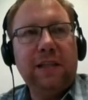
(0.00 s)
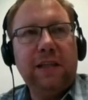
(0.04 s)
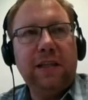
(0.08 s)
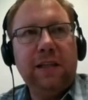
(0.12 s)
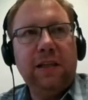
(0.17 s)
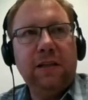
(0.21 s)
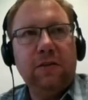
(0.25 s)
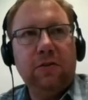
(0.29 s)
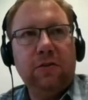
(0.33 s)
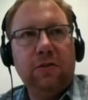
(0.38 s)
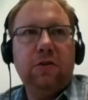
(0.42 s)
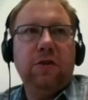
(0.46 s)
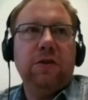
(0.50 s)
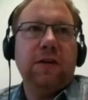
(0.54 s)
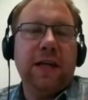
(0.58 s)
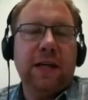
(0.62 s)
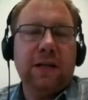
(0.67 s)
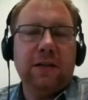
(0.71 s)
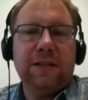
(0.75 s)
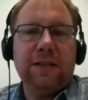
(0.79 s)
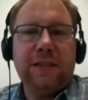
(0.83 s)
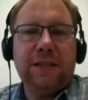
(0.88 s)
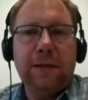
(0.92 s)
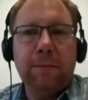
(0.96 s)
access the
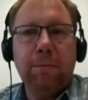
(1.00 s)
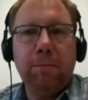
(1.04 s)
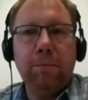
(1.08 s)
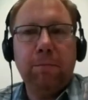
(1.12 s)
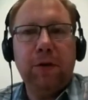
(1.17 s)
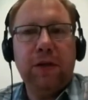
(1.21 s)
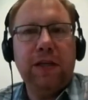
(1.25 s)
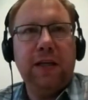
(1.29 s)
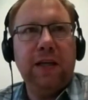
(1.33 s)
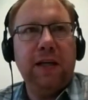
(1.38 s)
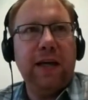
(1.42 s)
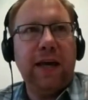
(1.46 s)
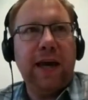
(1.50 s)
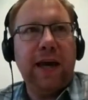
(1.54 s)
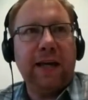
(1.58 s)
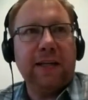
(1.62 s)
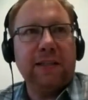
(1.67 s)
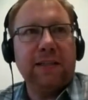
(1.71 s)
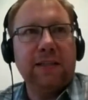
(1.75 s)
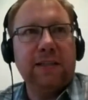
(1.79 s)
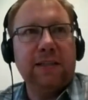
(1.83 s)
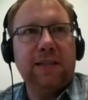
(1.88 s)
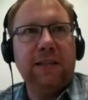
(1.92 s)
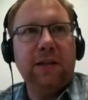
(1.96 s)
object in here
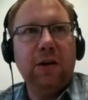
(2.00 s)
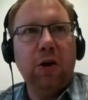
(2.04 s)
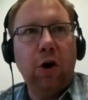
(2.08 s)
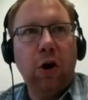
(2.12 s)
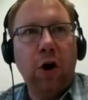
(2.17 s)
anymore.